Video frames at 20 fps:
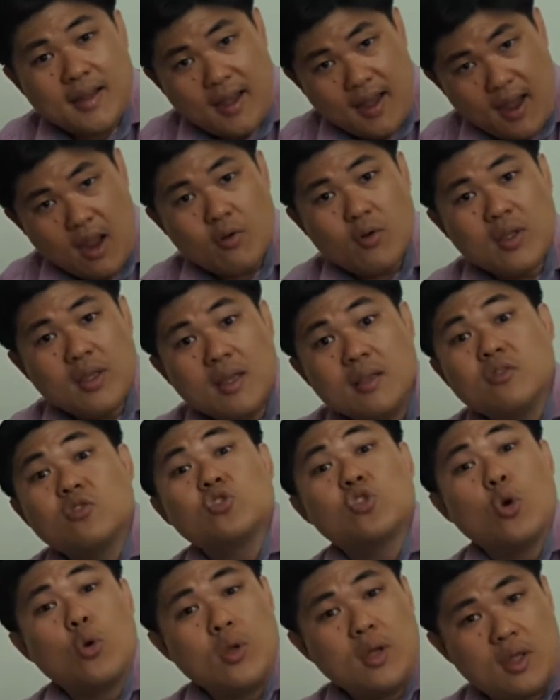Caring is
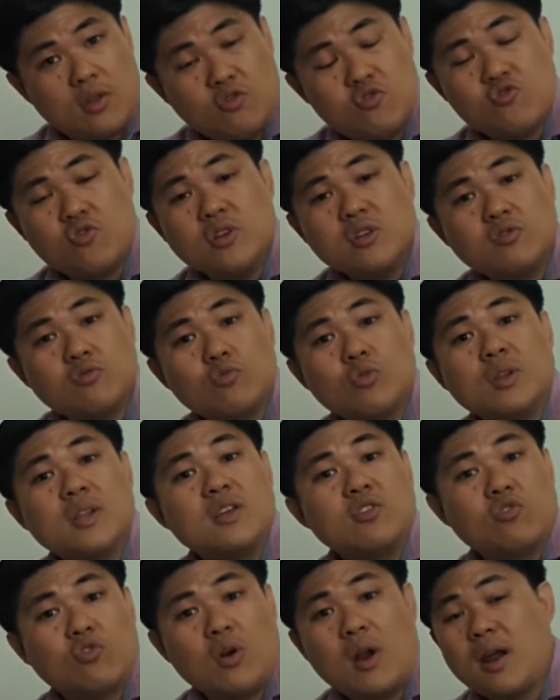showing interest,
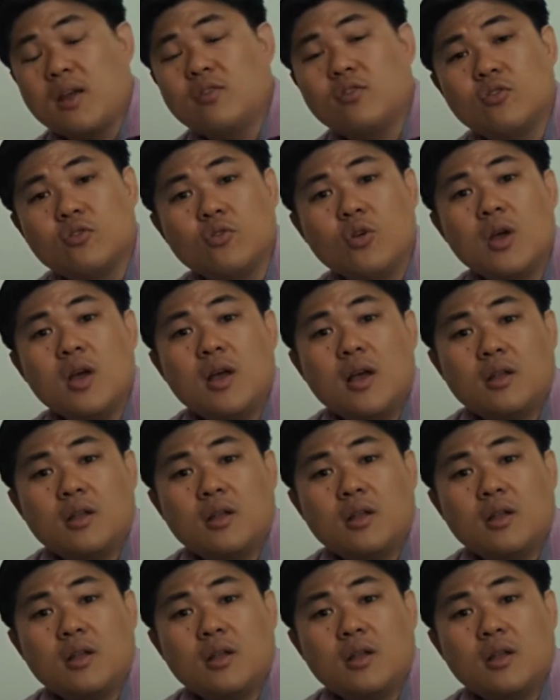really trying to,